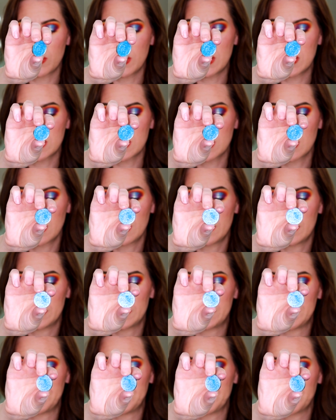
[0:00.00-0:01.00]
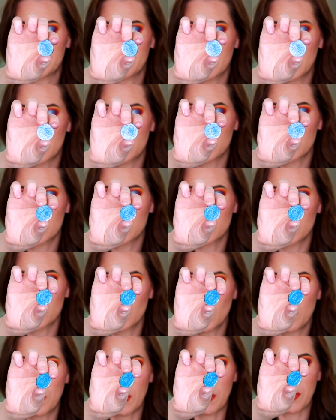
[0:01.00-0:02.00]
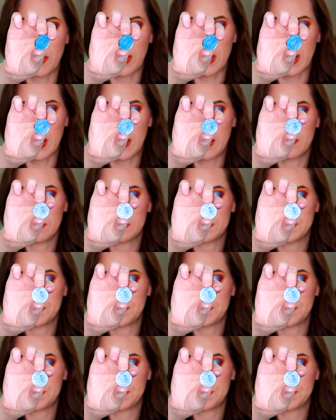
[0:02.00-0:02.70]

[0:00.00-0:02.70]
it. Super pretty.